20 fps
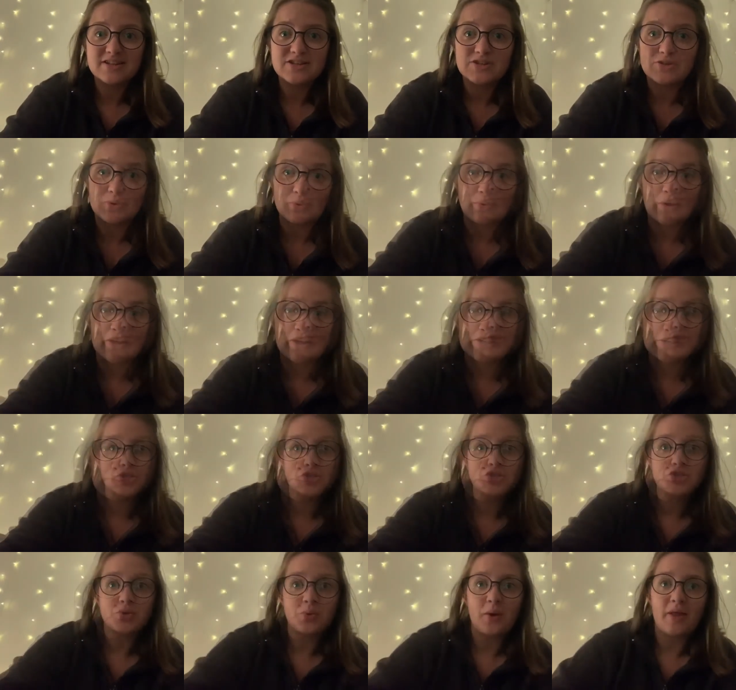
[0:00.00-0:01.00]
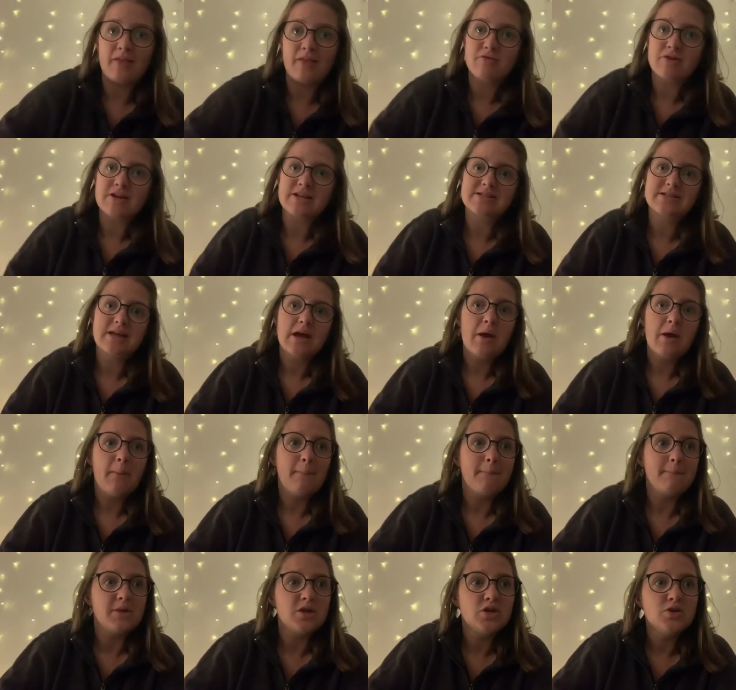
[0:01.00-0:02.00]
to worship us, whether it's
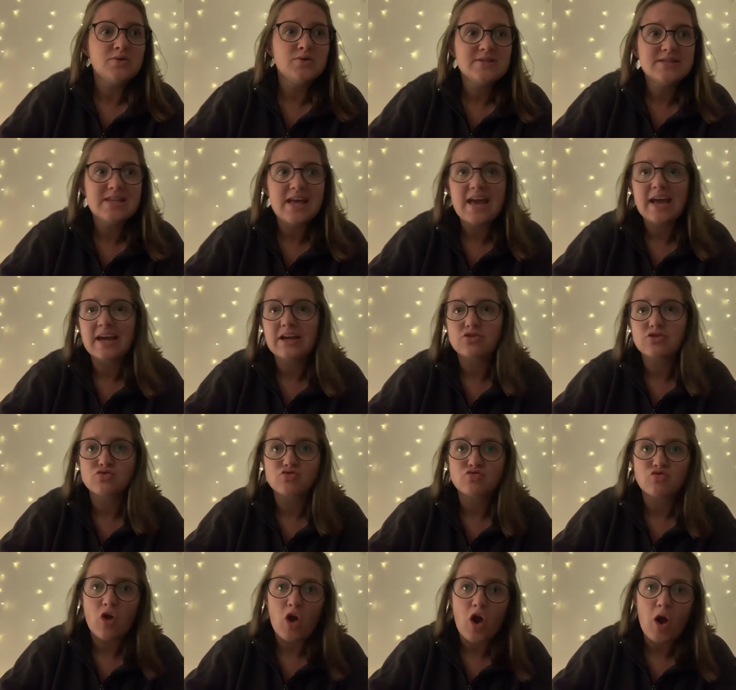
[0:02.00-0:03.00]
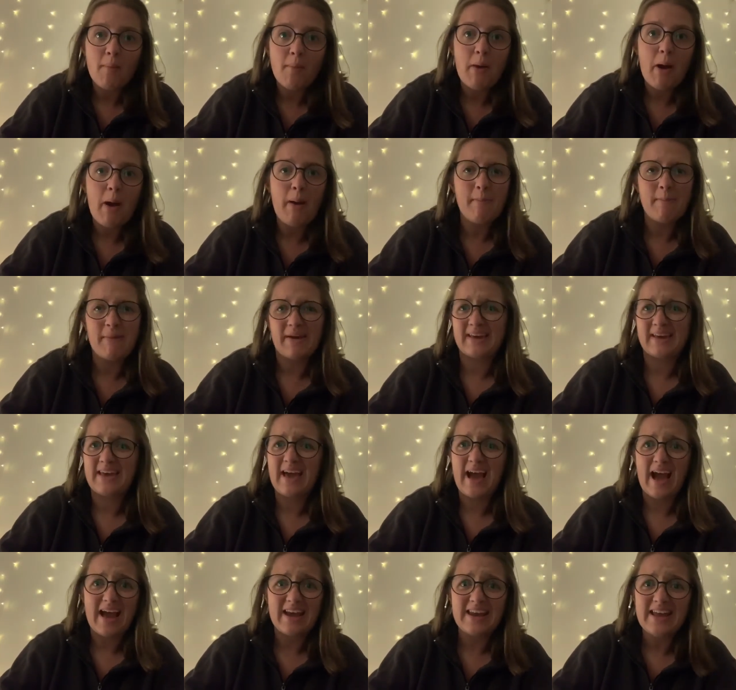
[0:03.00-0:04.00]
music, drama,
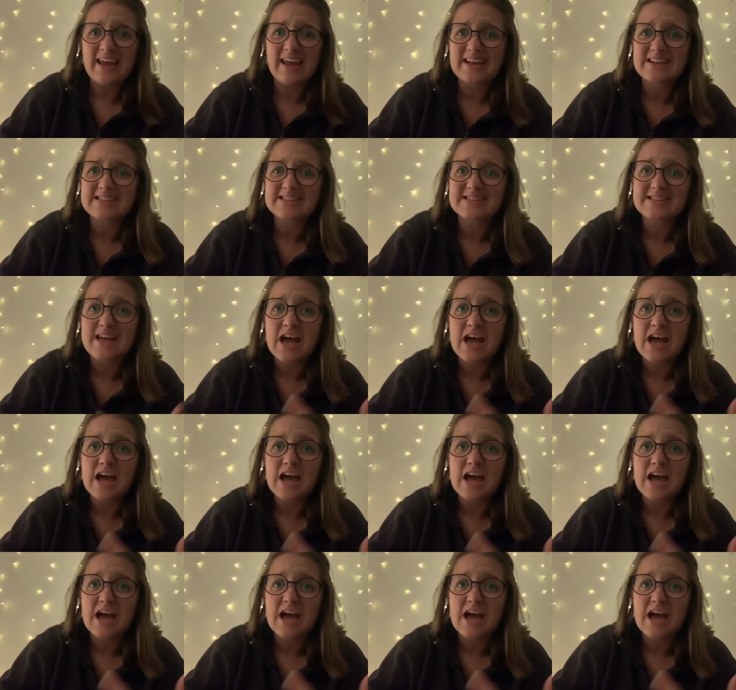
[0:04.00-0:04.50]
mechanics,